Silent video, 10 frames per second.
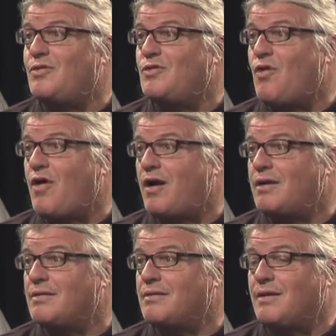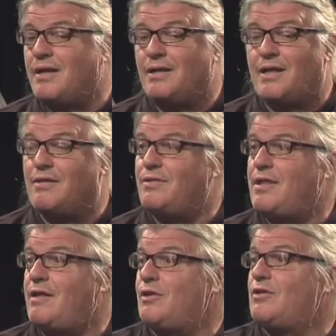York.
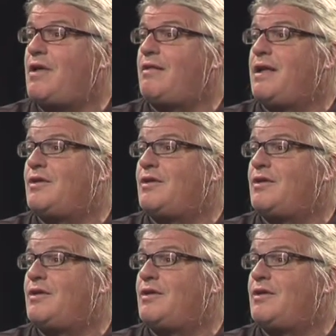They looked a lot like